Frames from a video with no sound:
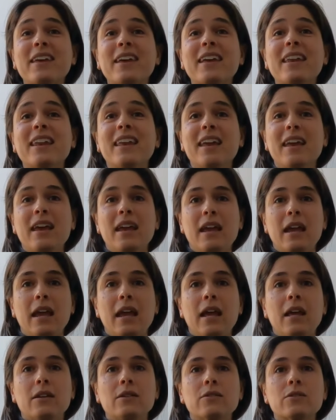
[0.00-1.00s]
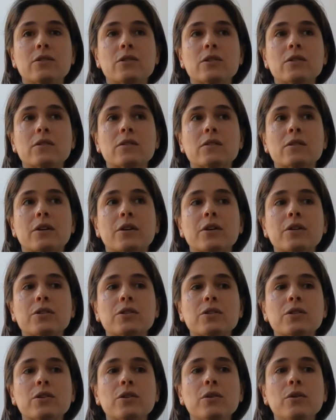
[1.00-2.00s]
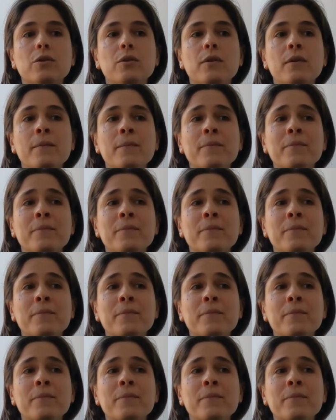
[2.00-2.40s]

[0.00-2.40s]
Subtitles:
it and to start to